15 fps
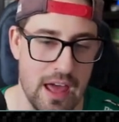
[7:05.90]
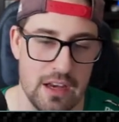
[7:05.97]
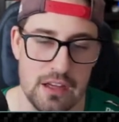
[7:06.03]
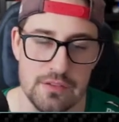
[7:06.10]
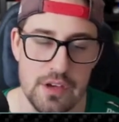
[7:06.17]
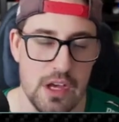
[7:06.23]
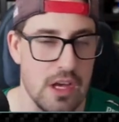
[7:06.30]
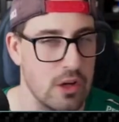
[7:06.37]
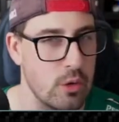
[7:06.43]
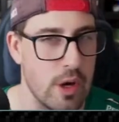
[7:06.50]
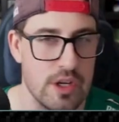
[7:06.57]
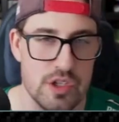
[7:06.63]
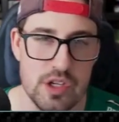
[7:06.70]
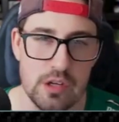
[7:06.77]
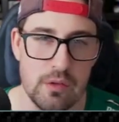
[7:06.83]
of
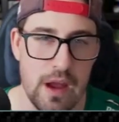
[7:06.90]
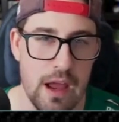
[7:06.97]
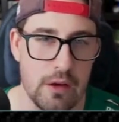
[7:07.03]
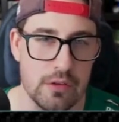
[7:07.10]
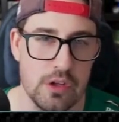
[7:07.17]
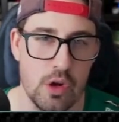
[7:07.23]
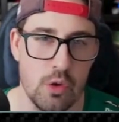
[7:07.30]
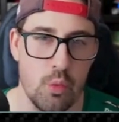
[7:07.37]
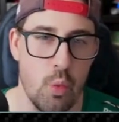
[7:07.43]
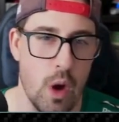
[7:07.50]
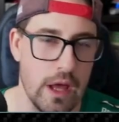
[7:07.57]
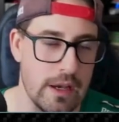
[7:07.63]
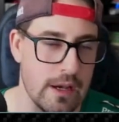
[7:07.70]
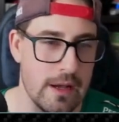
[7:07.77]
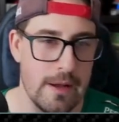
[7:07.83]
questioning around,
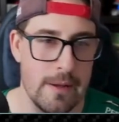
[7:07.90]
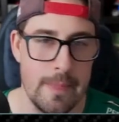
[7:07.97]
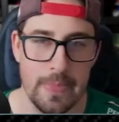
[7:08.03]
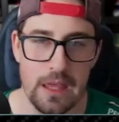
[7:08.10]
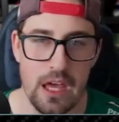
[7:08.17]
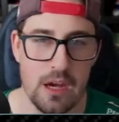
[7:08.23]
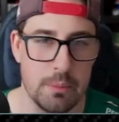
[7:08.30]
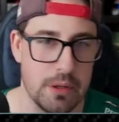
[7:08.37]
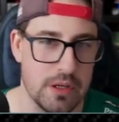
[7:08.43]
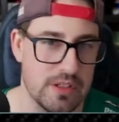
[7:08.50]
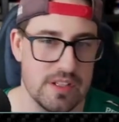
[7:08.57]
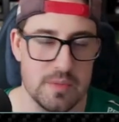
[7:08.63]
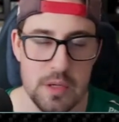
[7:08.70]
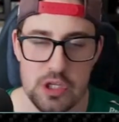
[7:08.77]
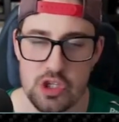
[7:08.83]
what kind of
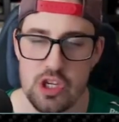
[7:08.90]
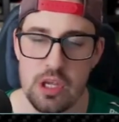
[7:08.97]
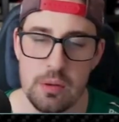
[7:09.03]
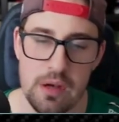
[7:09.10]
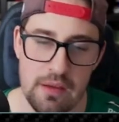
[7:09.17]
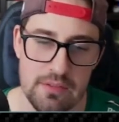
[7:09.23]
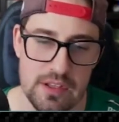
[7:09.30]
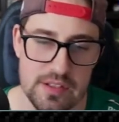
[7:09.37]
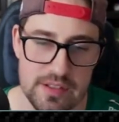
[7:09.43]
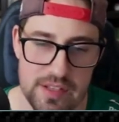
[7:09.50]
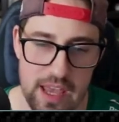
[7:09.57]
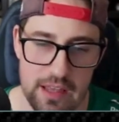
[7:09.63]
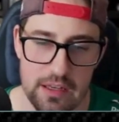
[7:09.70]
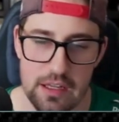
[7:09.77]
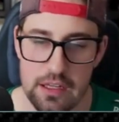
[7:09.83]
participation he would have in the
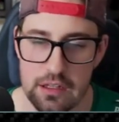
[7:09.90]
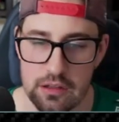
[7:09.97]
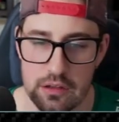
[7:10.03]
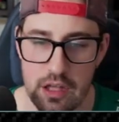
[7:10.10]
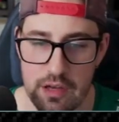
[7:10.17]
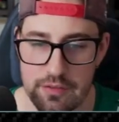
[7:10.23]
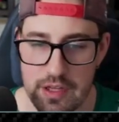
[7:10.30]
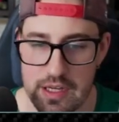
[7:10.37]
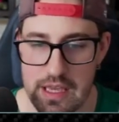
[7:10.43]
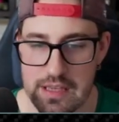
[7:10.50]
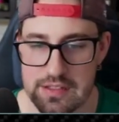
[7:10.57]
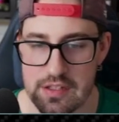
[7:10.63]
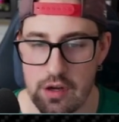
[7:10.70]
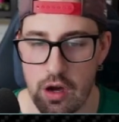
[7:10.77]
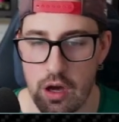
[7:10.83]
set. Love that he
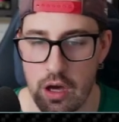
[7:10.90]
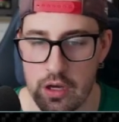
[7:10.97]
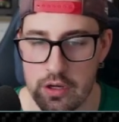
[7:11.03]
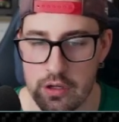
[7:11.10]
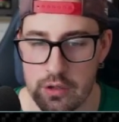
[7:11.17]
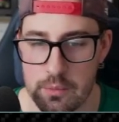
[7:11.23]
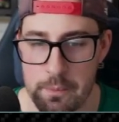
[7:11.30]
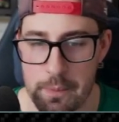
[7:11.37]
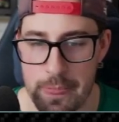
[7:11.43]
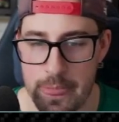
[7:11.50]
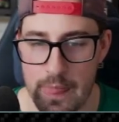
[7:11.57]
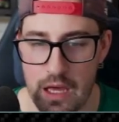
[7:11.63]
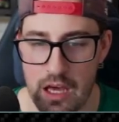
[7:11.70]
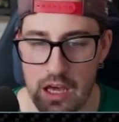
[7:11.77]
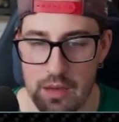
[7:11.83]
has an auto.
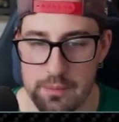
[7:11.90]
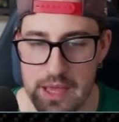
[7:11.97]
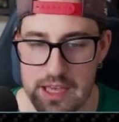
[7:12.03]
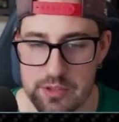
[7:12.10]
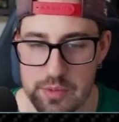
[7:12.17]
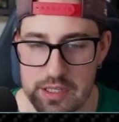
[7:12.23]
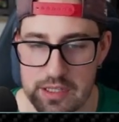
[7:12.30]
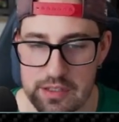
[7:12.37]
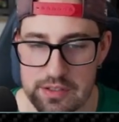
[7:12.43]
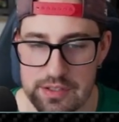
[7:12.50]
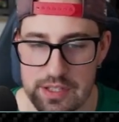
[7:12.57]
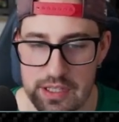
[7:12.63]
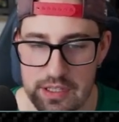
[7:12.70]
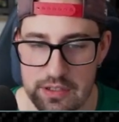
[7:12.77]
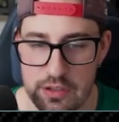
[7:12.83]
As we
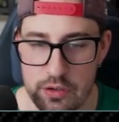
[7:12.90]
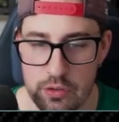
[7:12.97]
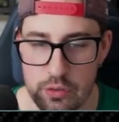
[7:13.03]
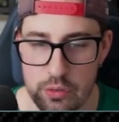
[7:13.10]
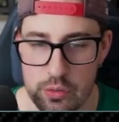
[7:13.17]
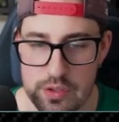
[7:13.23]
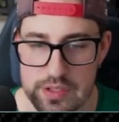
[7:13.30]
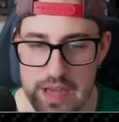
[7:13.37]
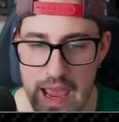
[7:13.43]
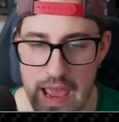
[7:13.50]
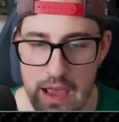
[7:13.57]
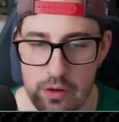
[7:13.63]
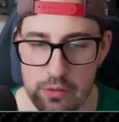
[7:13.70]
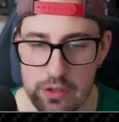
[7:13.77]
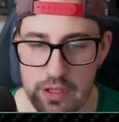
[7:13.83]
continue
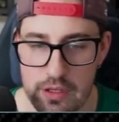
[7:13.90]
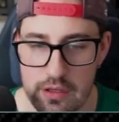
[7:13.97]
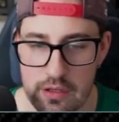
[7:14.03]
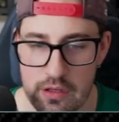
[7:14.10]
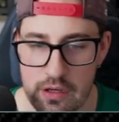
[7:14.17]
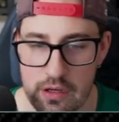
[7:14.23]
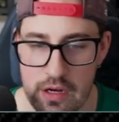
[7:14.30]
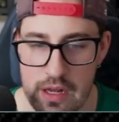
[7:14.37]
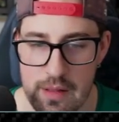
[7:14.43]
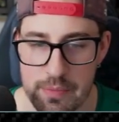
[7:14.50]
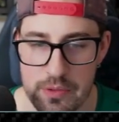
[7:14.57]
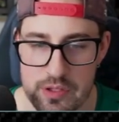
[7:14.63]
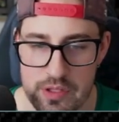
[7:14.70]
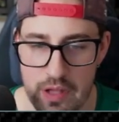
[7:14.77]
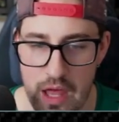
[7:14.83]
down here,
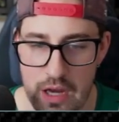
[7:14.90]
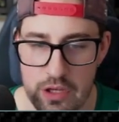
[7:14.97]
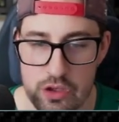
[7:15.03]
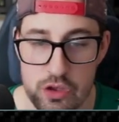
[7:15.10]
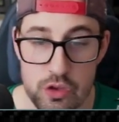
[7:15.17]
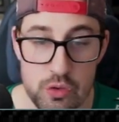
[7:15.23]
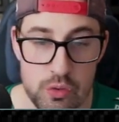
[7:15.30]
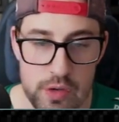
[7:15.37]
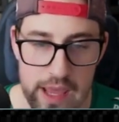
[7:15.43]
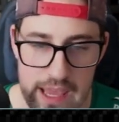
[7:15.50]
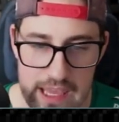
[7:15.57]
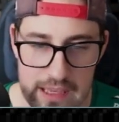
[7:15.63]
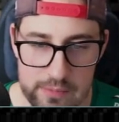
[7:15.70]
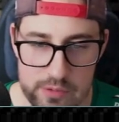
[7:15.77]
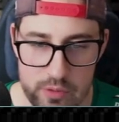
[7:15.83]
there's a lot of new
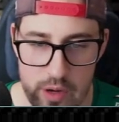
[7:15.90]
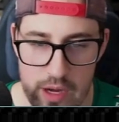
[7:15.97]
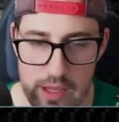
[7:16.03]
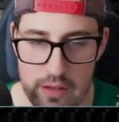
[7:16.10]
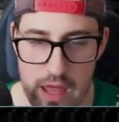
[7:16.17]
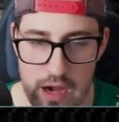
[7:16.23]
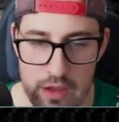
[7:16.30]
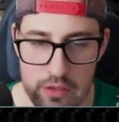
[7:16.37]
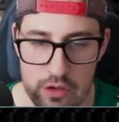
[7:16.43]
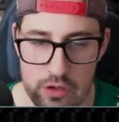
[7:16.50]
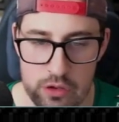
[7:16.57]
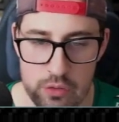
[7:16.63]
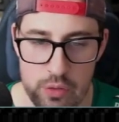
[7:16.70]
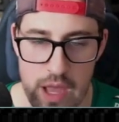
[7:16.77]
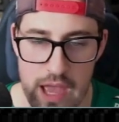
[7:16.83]
names, right? A lot of the
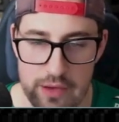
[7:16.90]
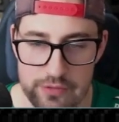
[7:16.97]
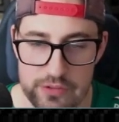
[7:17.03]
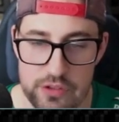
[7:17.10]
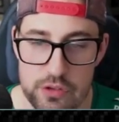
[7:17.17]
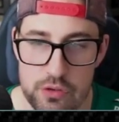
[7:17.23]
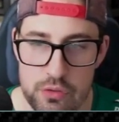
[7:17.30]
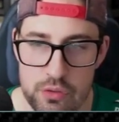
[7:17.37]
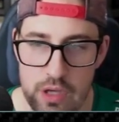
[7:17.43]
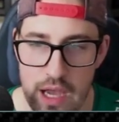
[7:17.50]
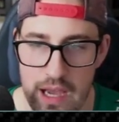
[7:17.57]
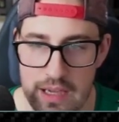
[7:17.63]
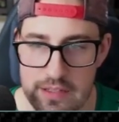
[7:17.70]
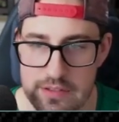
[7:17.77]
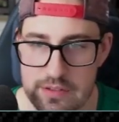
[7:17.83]
new F2
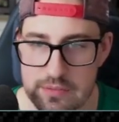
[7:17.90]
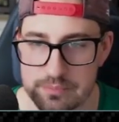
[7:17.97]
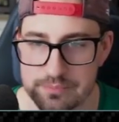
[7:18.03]
guys.